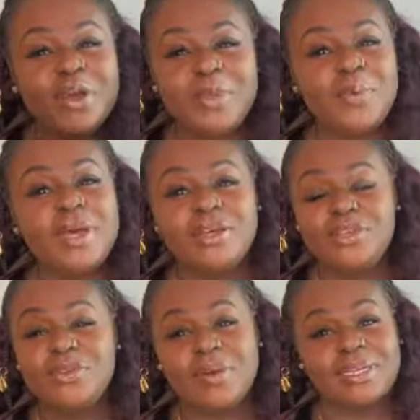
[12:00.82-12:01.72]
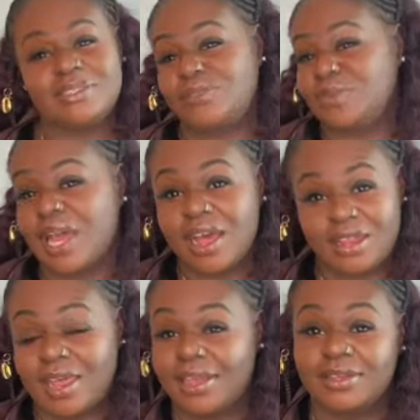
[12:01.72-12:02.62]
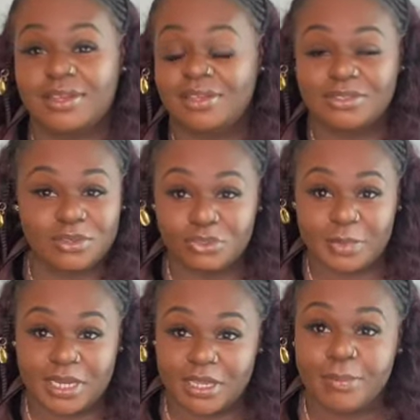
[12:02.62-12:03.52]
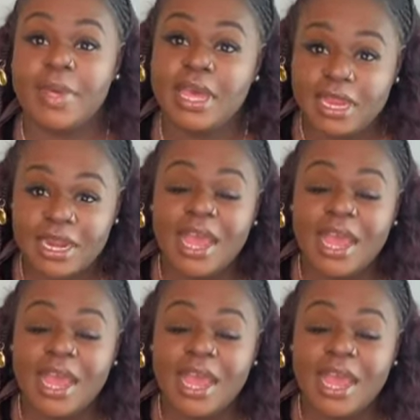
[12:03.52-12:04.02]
me well, you know I just do not like social media. But